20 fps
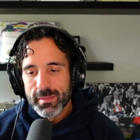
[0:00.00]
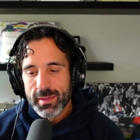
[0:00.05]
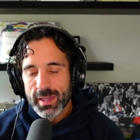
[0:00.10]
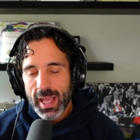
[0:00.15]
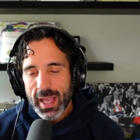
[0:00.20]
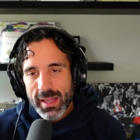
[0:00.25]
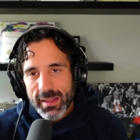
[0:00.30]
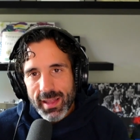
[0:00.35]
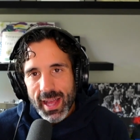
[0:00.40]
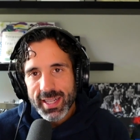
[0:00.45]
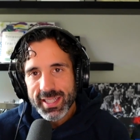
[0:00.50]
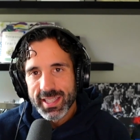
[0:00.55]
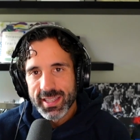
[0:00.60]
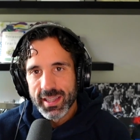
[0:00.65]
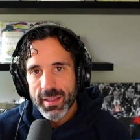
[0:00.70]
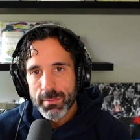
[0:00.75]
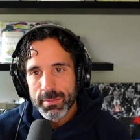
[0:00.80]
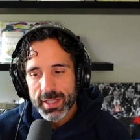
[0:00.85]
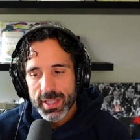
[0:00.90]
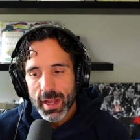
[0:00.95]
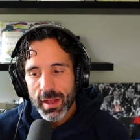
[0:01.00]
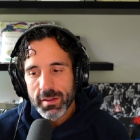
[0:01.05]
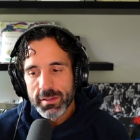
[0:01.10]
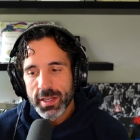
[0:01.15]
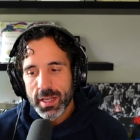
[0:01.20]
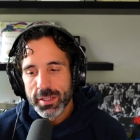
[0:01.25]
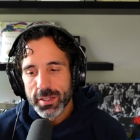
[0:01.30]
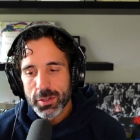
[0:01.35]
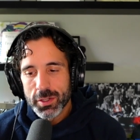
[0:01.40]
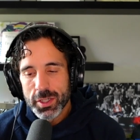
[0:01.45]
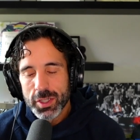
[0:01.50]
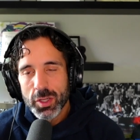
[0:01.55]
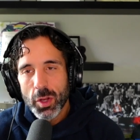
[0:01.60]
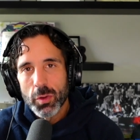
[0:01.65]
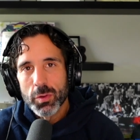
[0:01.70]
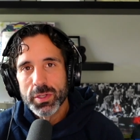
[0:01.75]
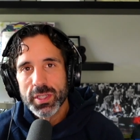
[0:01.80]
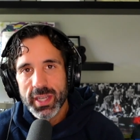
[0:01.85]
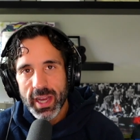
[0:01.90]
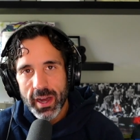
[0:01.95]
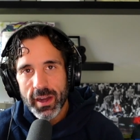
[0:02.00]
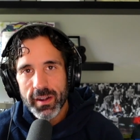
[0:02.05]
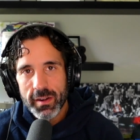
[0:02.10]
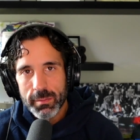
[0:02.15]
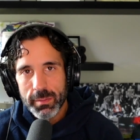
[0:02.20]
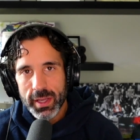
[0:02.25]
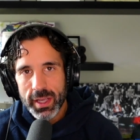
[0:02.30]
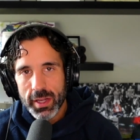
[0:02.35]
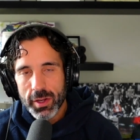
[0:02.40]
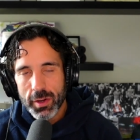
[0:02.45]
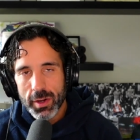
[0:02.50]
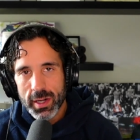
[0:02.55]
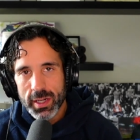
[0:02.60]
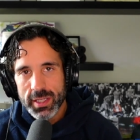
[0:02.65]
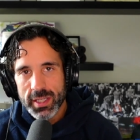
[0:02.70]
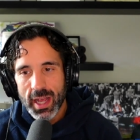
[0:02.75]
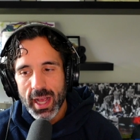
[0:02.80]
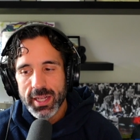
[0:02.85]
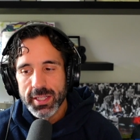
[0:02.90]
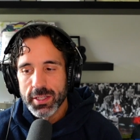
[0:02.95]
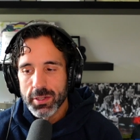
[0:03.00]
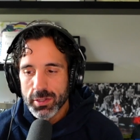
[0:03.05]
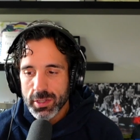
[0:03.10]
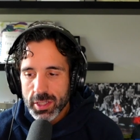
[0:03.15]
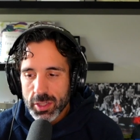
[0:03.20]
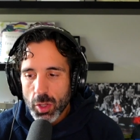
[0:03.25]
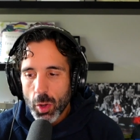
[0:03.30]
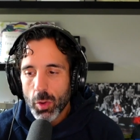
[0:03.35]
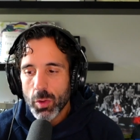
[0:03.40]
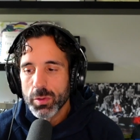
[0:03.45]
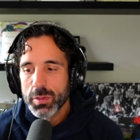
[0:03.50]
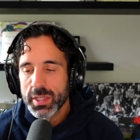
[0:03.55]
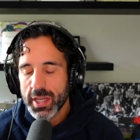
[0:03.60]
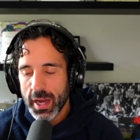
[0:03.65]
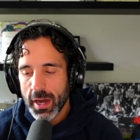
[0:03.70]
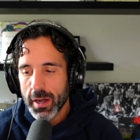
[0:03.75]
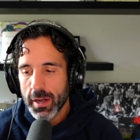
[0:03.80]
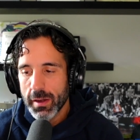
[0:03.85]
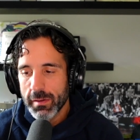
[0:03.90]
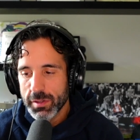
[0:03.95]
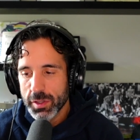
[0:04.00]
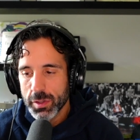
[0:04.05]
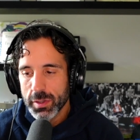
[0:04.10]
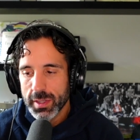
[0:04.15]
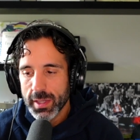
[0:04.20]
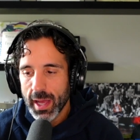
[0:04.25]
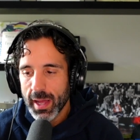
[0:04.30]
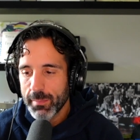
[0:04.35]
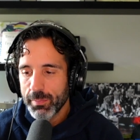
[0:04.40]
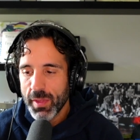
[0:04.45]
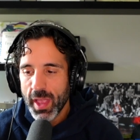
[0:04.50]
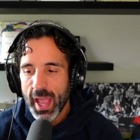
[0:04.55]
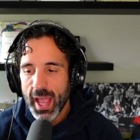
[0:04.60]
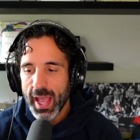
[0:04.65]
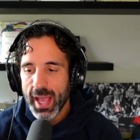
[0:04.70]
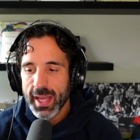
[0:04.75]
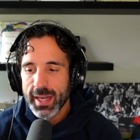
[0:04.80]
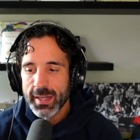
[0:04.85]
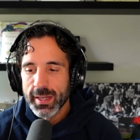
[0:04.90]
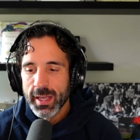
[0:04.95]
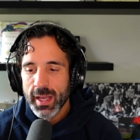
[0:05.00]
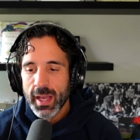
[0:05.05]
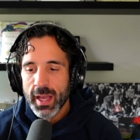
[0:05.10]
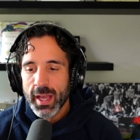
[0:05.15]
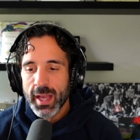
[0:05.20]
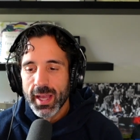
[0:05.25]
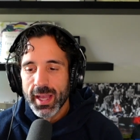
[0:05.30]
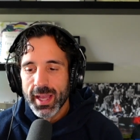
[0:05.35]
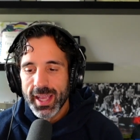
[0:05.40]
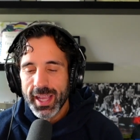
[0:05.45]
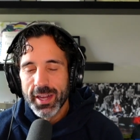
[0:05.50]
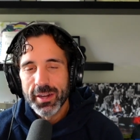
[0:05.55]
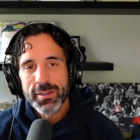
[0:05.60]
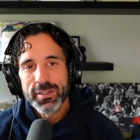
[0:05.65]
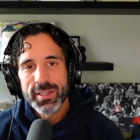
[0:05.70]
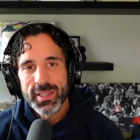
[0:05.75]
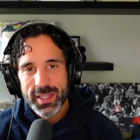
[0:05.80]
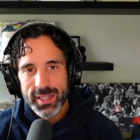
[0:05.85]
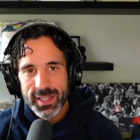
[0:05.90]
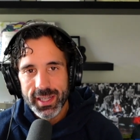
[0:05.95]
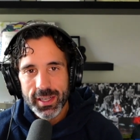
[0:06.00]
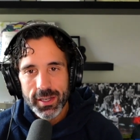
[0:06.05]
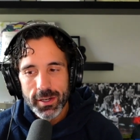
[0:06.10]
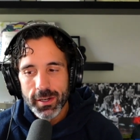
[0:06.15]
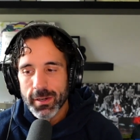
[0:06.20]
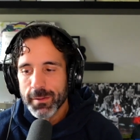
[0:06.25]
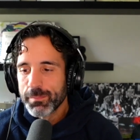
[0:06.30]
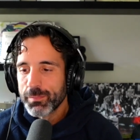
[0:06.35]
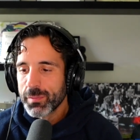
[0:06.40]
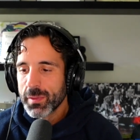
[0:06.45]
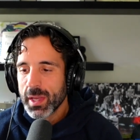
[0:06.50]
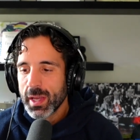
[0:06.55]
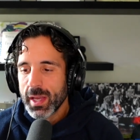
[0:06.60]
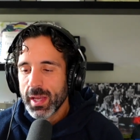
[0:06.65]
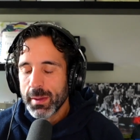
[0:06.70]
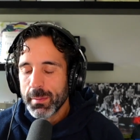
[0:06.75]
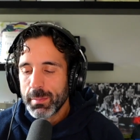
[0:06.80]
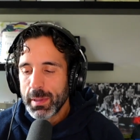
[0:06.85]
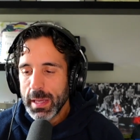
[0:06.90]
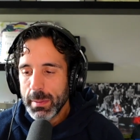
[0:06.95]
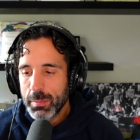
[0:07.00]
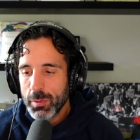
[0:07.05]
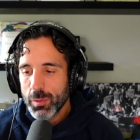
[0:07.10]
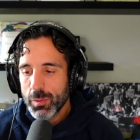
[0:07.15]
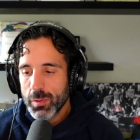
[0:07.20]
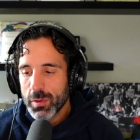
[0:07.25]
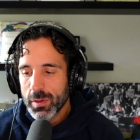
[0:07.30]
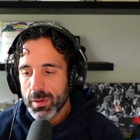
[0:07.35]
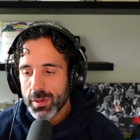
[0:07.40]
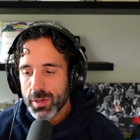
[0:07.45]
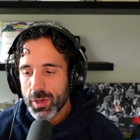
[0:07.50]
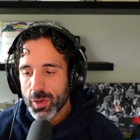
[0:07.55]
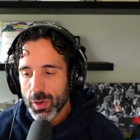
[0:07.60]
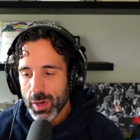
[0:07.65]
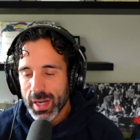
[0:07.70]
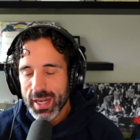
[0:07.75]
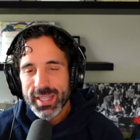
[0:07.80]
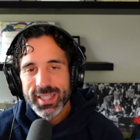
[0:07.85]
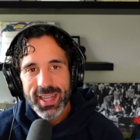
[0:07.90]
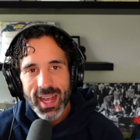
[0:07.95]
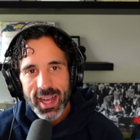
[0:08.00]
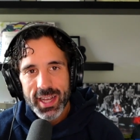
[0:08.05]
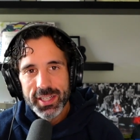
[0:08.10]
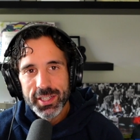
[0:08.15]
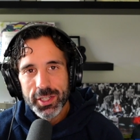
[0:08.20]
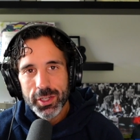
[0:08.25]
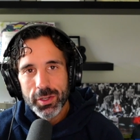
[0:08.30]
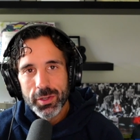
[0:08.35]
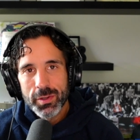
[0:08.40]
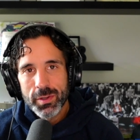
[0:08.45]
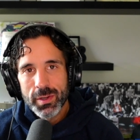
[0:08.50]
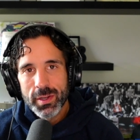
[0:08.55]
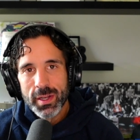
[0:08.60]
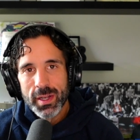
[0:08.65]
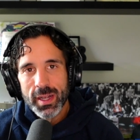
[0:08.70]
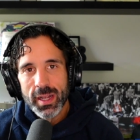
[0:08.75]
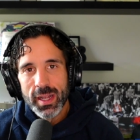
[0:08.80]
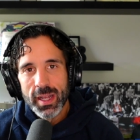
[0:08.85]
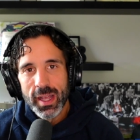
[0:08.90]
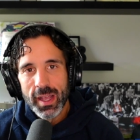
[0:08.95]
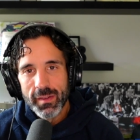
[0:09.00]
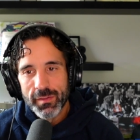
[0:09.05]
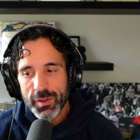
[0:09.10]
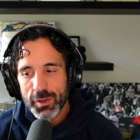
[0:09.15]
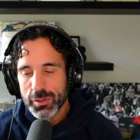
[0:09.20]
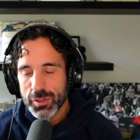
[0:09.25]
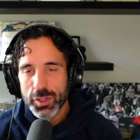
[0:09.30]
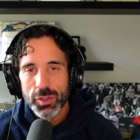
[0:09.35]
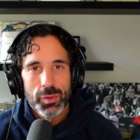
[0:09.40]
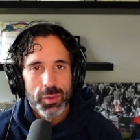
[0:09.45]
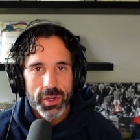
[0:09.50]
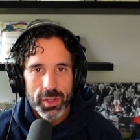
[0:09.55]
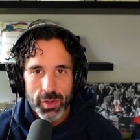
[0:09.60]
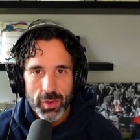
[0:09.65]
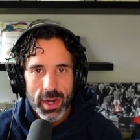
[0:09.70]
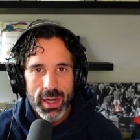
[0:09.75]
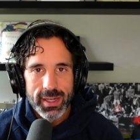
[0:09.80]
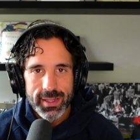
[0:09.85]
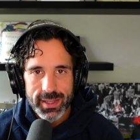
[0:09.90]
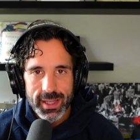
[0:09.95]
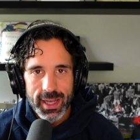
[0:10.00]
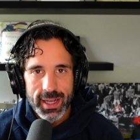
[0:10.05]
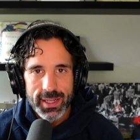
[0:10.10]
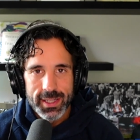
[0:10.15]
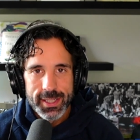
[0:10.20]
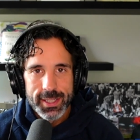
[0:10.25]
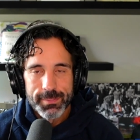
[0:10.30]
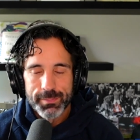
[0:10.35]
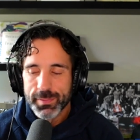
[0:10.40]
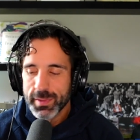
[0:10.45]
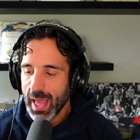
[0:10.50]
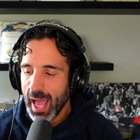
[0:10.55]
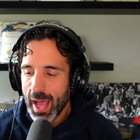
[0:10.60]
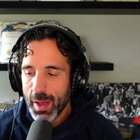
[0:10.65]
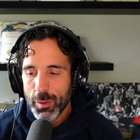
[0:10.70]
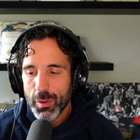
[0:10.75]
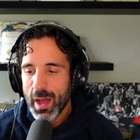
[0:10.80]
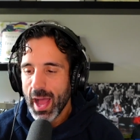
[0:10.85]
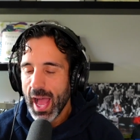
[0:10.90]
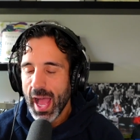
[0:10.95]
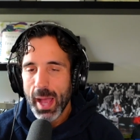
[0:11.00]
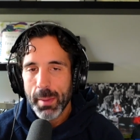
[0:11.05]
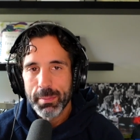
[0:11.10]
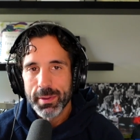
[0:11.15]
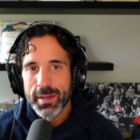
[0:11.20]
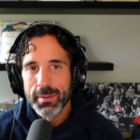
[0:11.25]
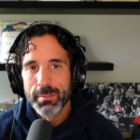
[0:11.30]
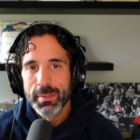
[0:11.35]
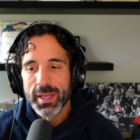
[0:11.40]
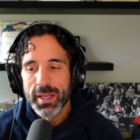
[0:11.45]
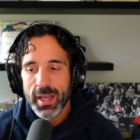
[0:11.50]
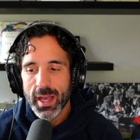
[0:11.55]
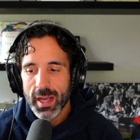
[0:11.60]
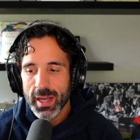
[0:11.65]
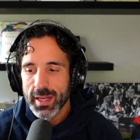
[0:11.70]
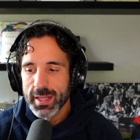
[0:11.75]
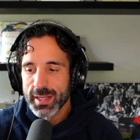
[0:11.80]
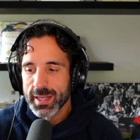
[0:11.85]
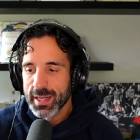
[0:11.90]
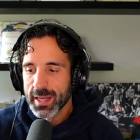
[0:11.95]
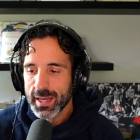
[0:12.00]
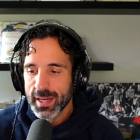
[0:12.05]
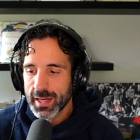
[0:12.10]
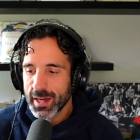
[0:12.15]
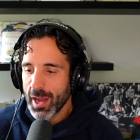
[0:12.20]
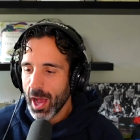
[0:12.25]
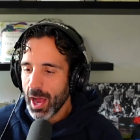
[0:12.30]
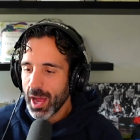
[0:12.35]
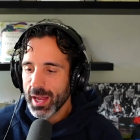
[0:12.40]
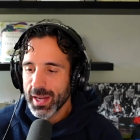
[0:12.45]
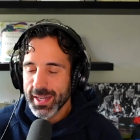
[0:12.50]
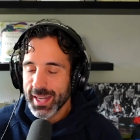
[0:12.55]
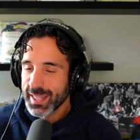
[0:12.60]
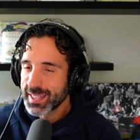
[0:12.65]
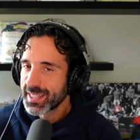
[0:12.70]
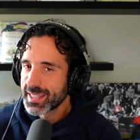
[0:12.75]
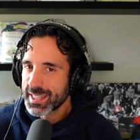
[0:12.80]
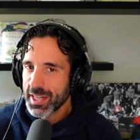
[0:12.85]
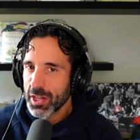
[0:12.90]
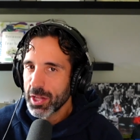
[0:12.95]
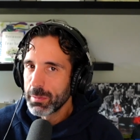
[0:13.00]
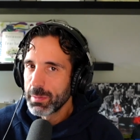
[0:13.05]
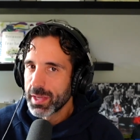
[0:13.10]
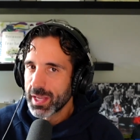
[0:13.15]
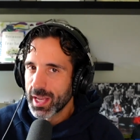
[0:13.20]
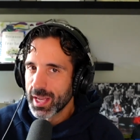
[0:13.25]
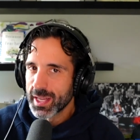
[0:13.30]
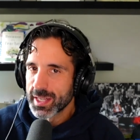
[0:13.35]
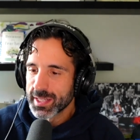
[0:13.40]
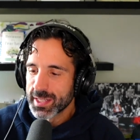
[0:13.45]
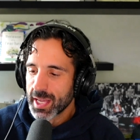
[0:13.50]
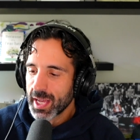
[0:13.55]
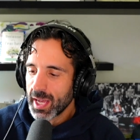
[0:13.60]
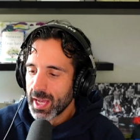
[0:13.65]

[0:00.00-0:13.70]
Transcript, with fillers: lessen themselves because they're so scared of being criticized. They're so scared of doing that. And here's the deal. People will criticize you if you're doing great things. That will happen, because not necessarily because